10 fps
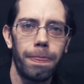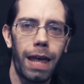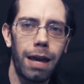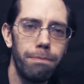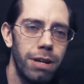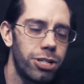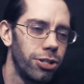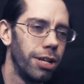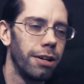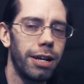A
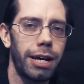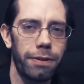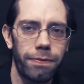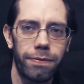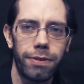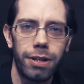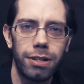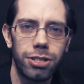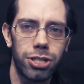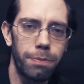mission in life.
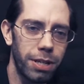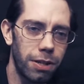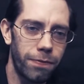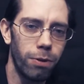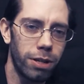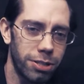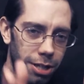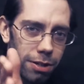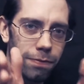Something to focus on,